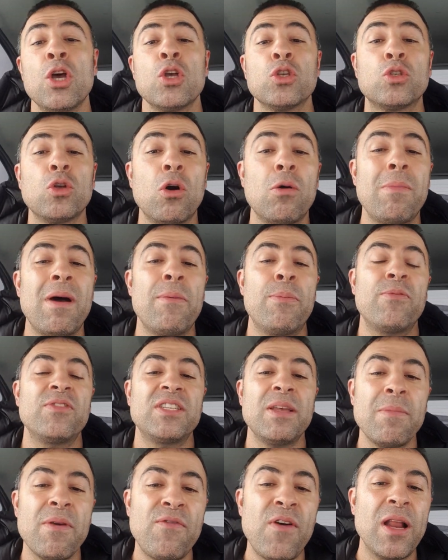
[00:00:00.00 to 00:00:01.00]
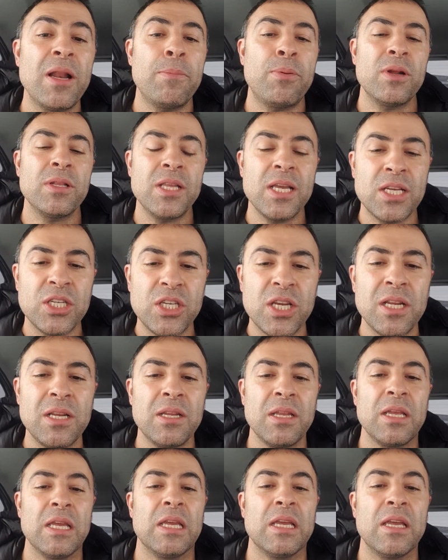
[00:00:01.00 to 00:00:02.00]
So my semi-final
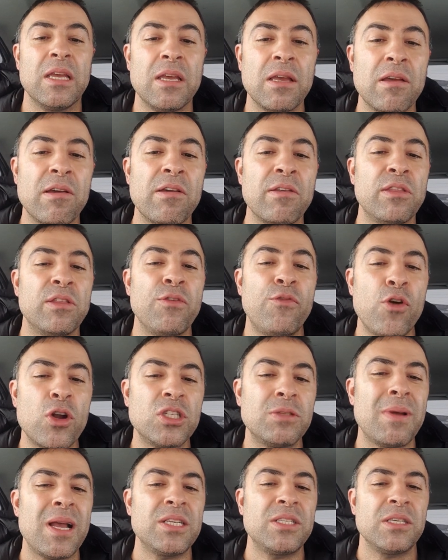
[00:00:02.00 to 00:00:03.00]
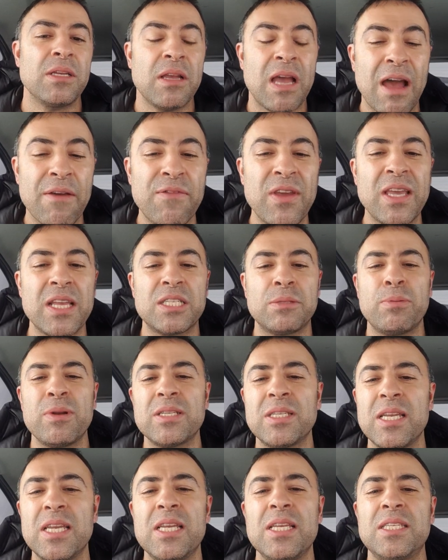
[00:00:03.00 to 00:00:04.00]
prediction, the first match, I think it's
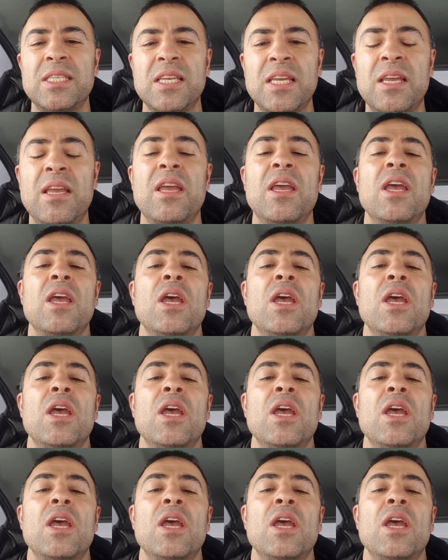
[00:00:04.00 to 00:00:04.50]
pretty easy.